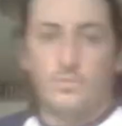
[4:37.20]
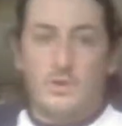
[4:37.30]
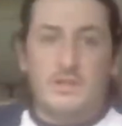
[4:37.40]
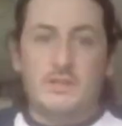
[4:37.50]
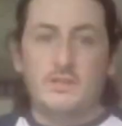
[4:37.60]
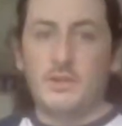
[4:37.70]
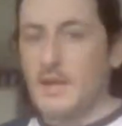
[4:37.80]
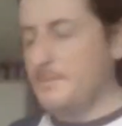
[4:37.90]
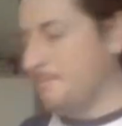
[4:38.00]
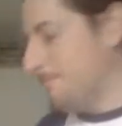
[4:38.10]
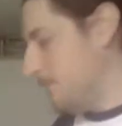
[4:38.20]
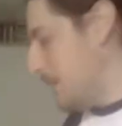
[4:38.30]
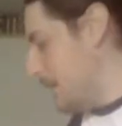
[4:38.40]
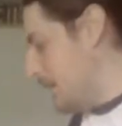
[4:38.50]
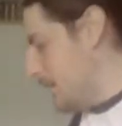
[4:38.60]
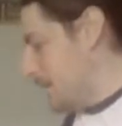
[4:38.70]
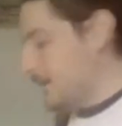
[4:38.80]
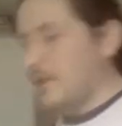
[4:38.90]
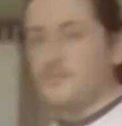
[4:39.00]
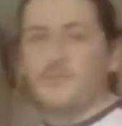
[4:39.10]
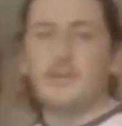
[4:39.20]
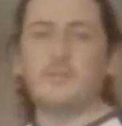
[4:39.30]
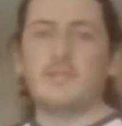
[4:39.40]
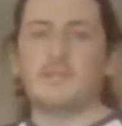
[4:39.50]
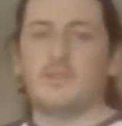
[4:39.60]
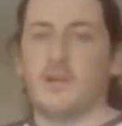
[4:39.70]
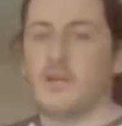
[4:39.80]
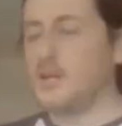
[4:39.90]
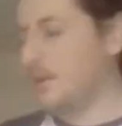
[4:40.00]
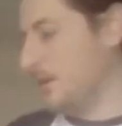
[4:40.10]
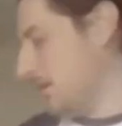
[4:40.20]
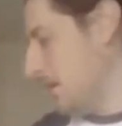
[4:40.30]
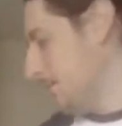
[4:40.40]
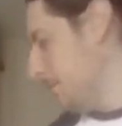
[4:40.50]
what can you do, eh? Now the following guitar, I'm